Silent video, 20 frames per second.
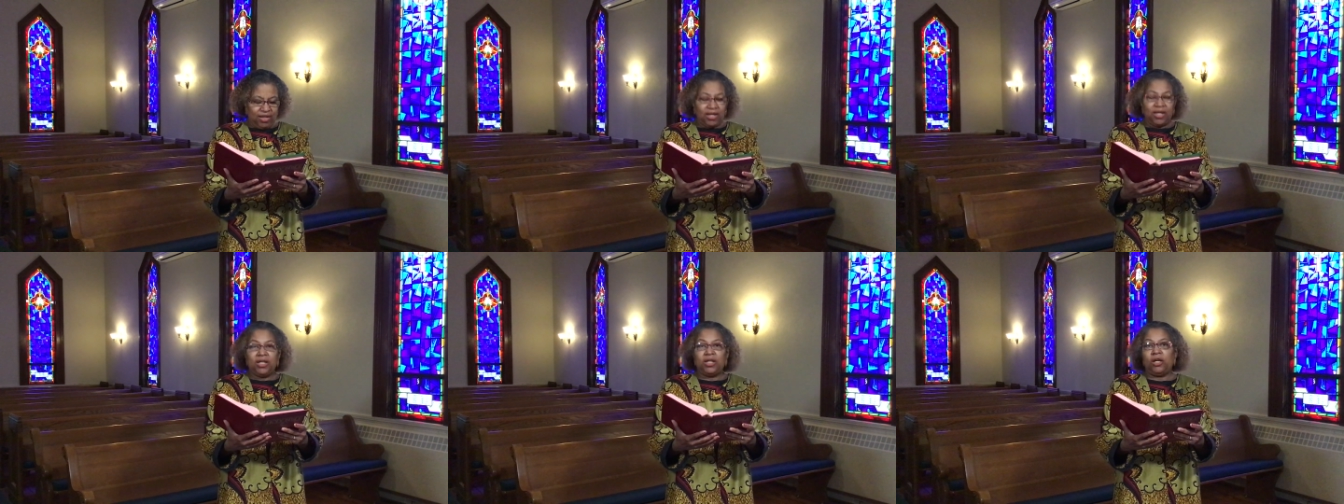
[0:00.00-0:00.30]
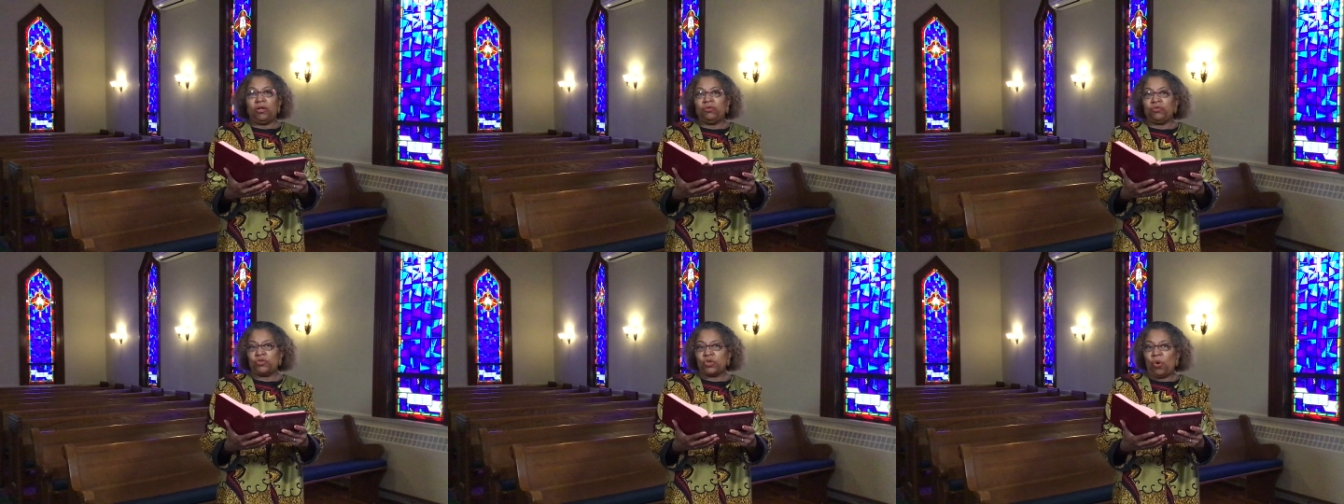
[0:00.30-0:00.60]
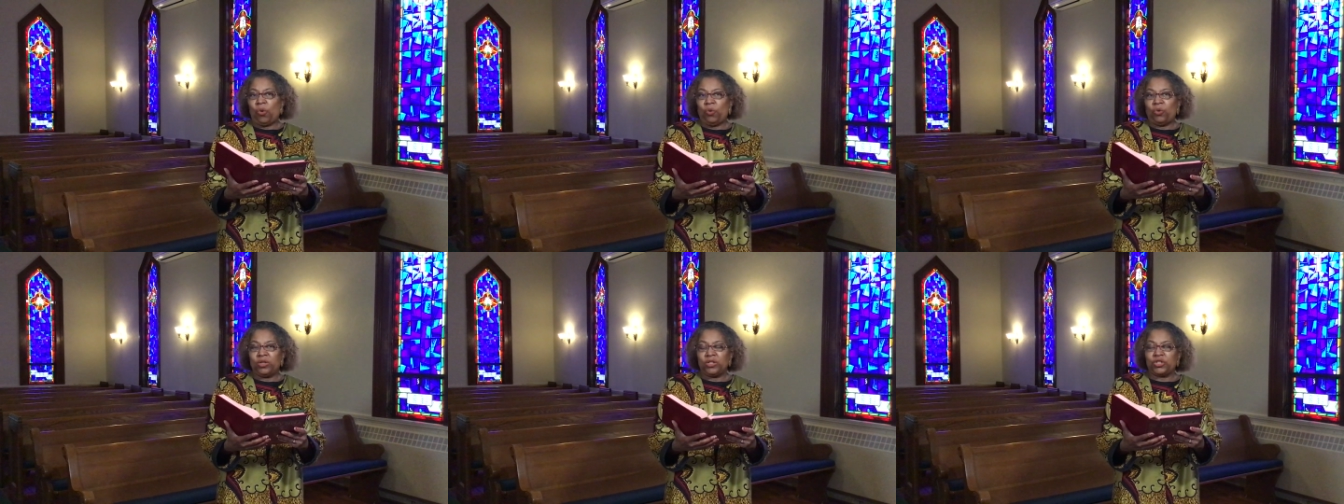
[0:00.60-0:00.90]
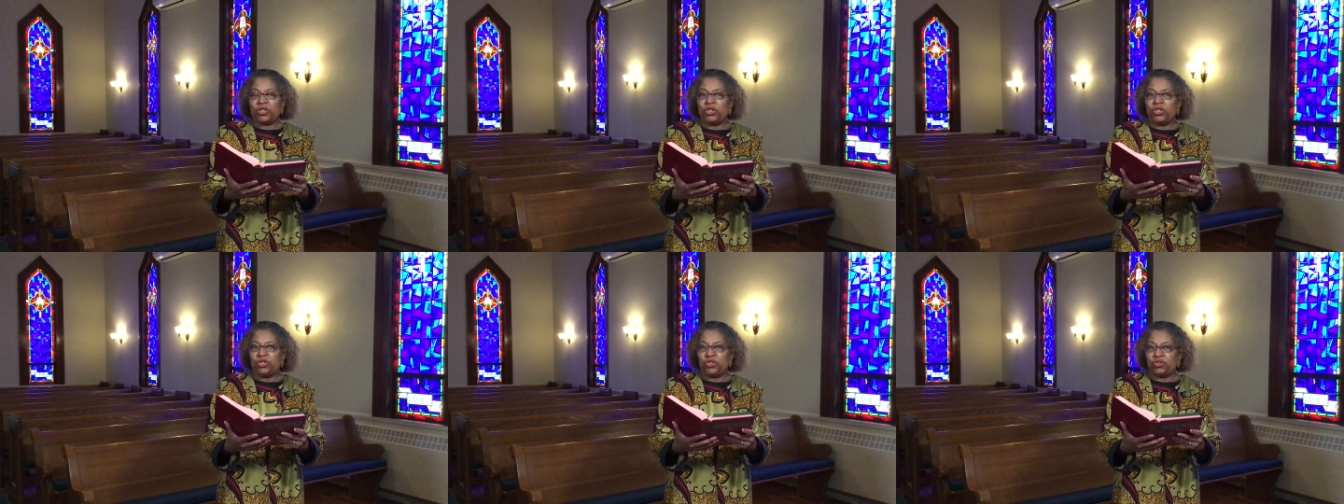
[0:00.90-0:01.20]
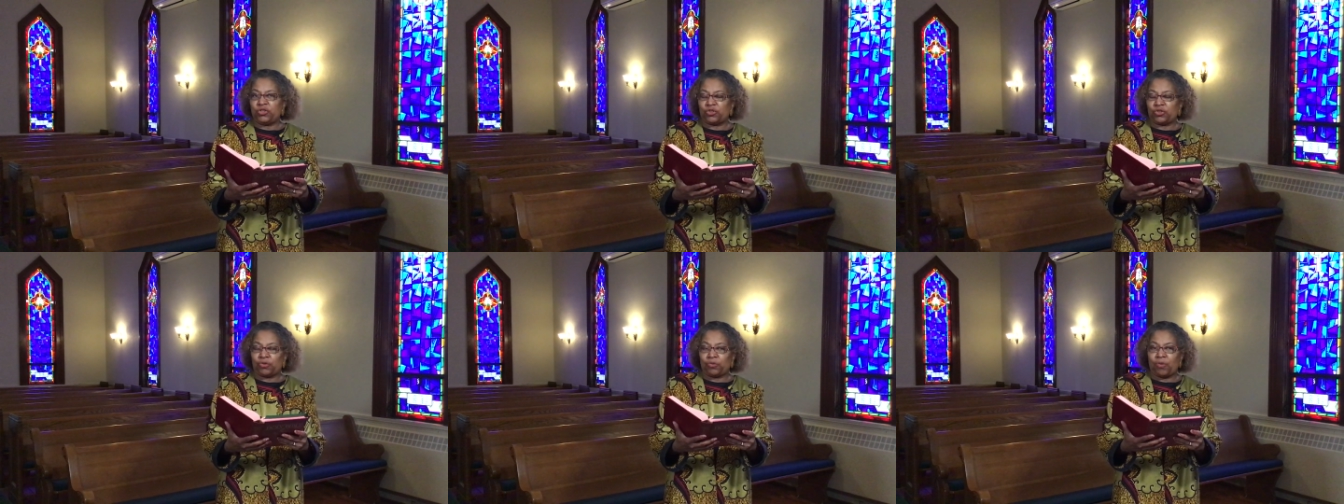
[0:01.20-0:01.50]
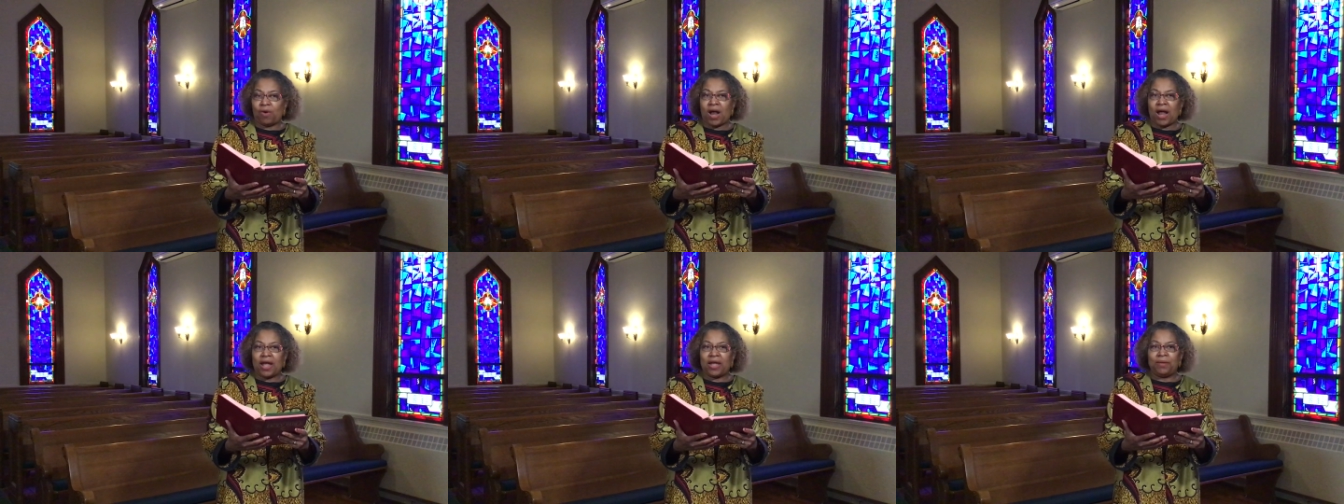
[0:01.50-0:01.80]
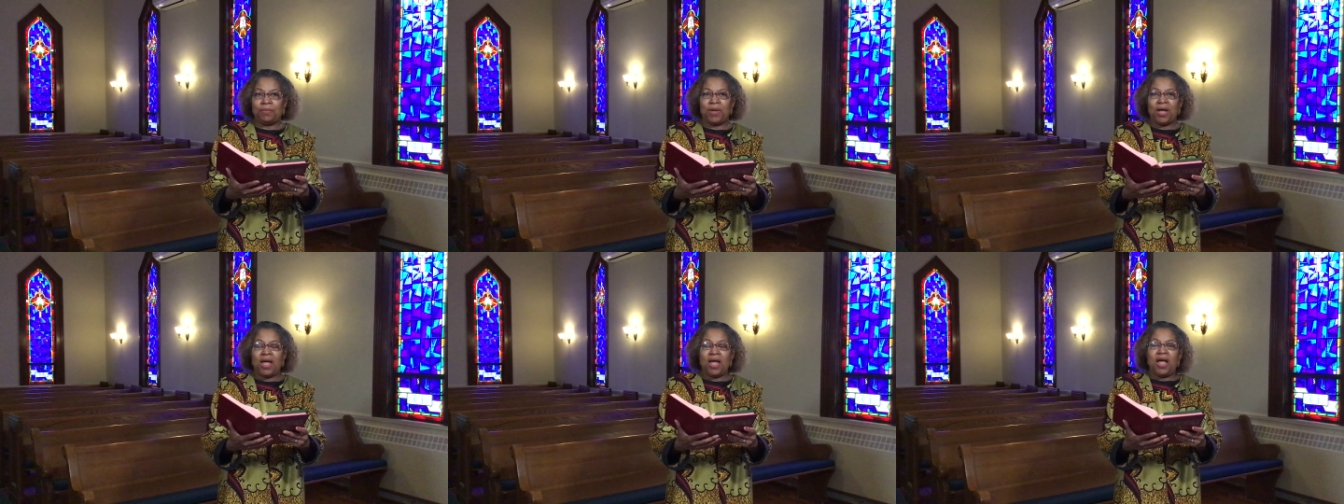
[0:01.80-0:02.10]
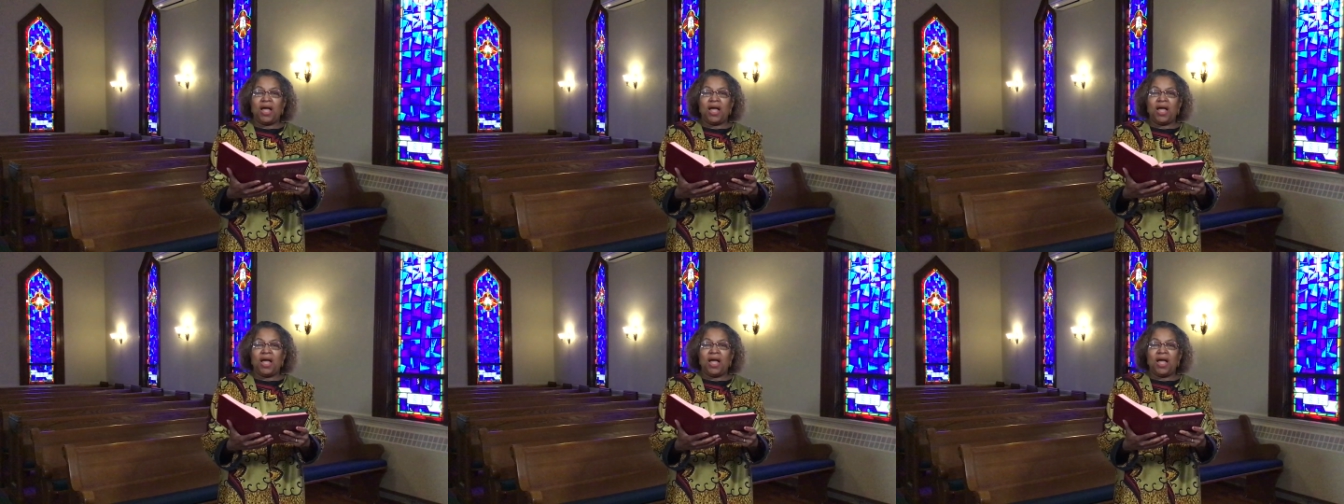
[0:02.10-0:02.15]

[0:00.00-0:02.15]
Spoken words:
It goes on to describe